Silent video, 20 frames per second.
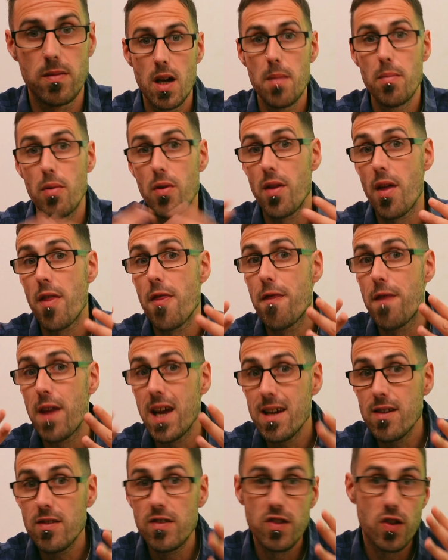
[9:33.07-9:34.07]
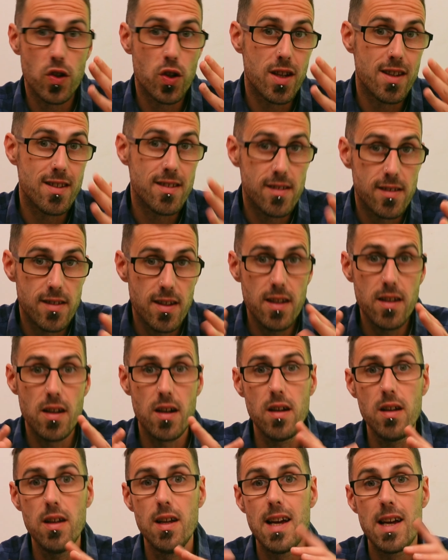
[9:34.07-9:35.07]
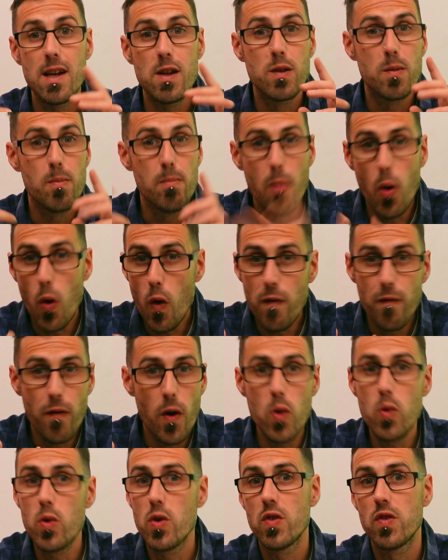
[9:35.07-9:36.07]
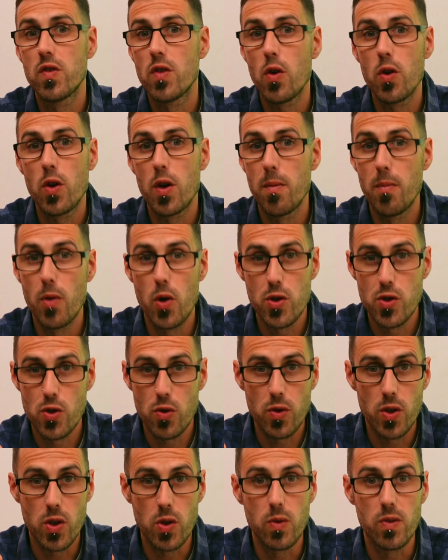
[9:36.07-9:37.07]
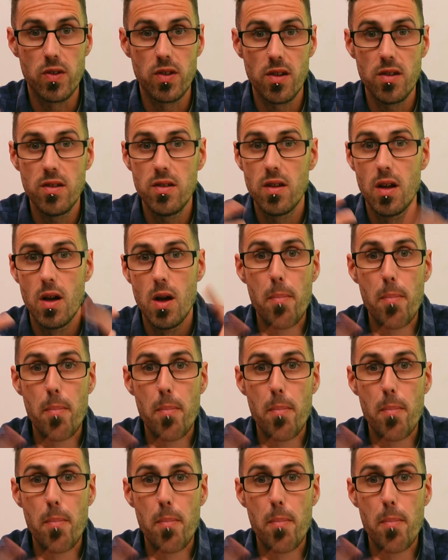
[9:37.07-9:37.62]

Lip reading: but the things to consider: it's more focused on commercial users,